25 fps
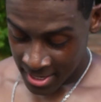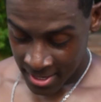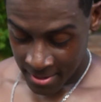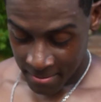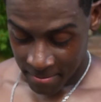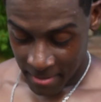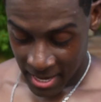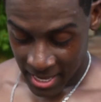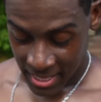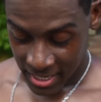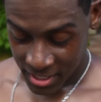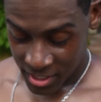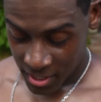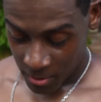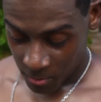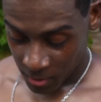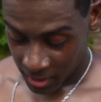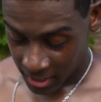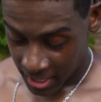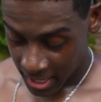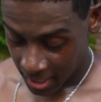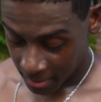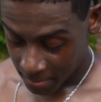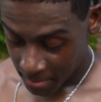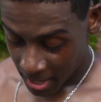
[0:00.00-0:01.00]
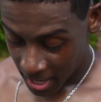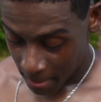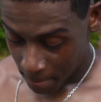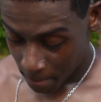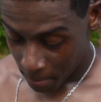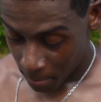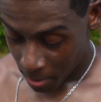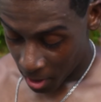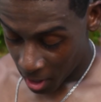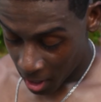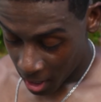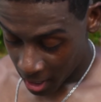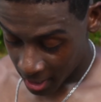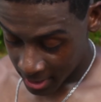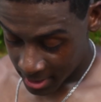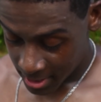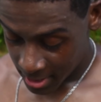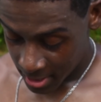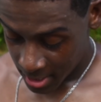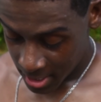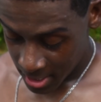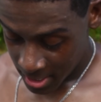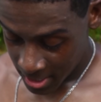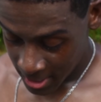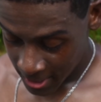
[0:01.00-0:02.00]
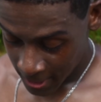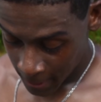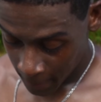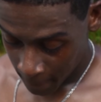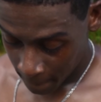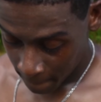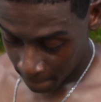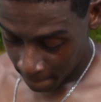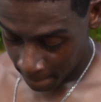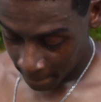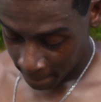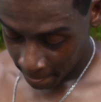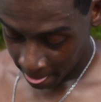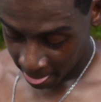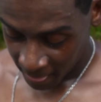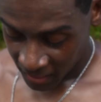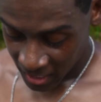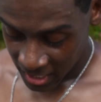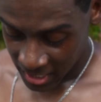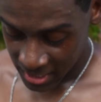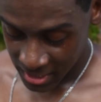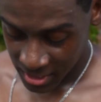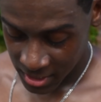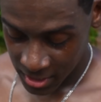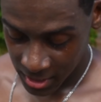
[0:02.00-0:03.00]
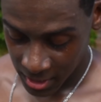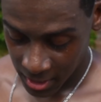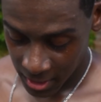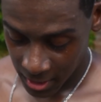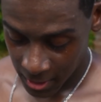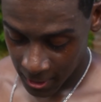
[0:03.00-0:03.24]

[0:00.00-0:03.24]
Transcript: man, that shit would have kicked my butt. Let's see.